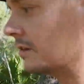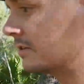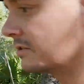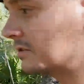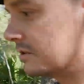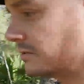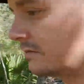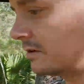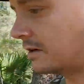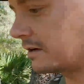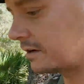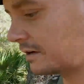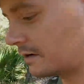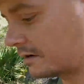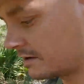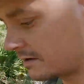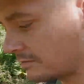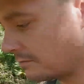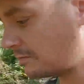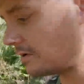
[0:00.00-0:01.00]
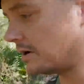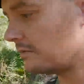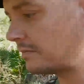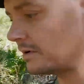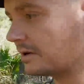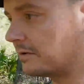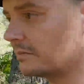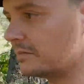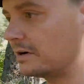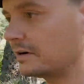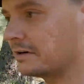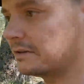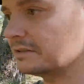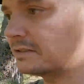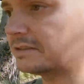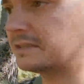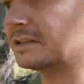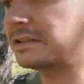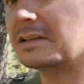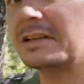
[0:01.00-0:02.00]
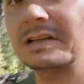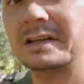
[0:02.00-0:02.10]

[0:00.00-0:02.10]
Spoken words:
there's some right there. Palmetto berries.